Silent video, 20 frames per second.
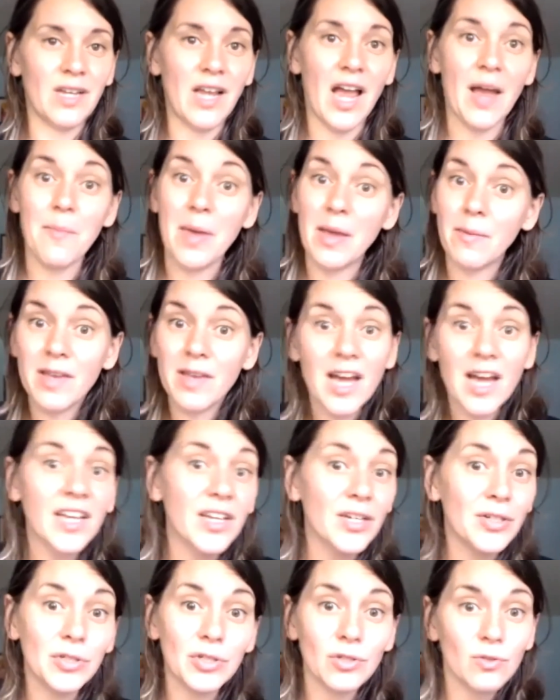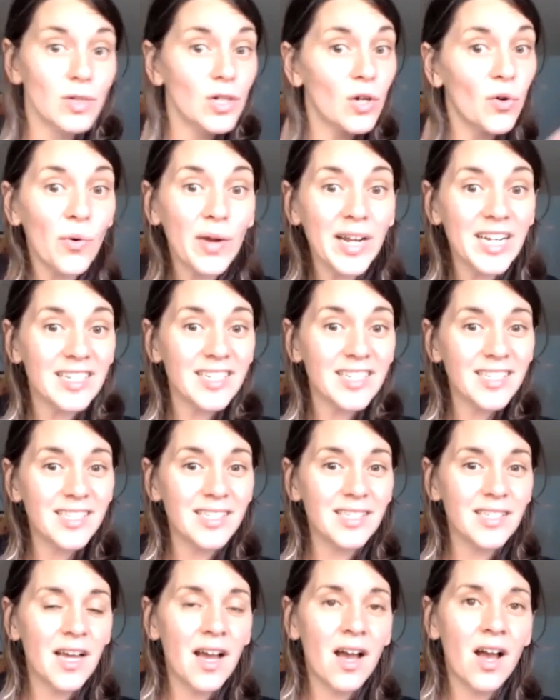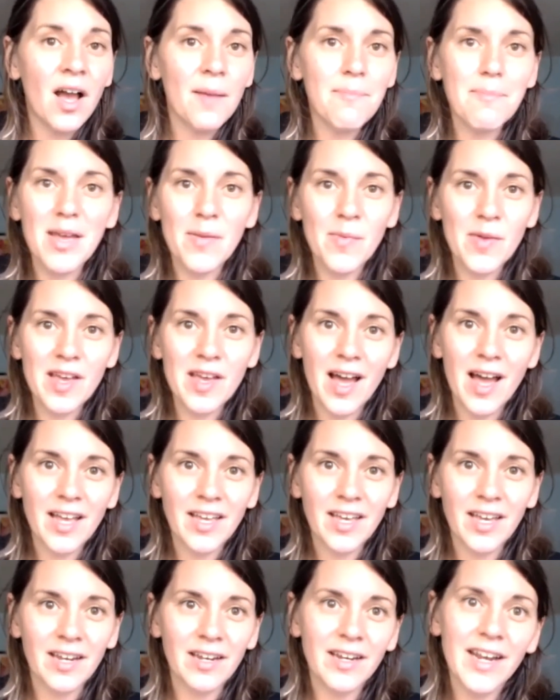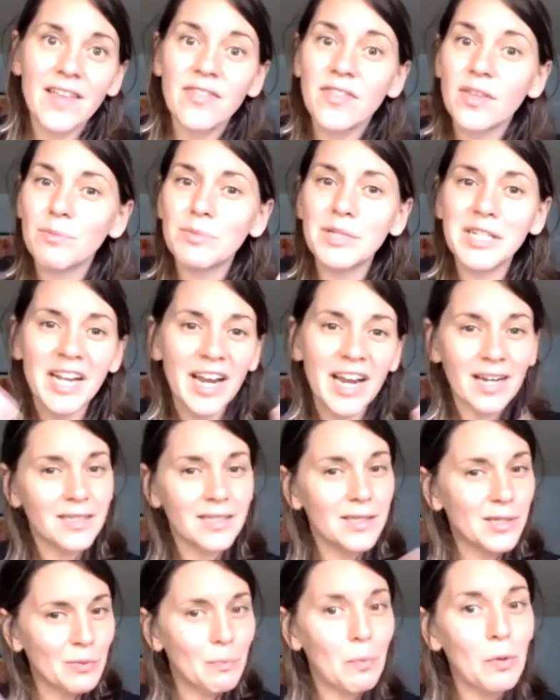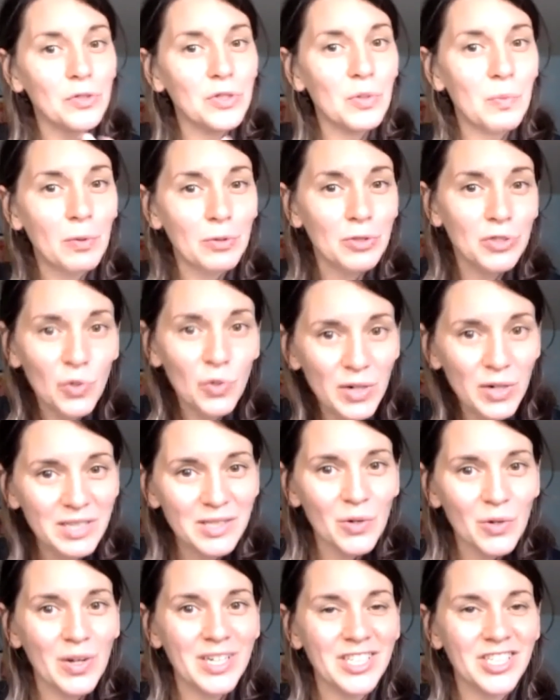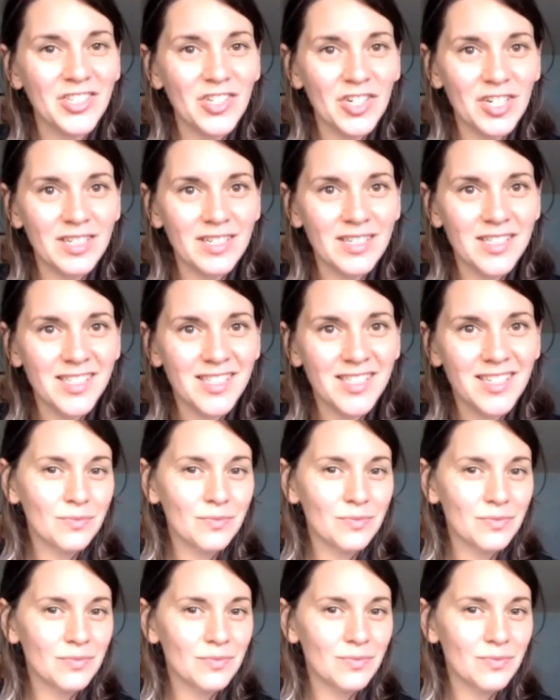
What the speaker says: Maybe I can do a quiz. Maybe I can get them to answer multiple choice questions.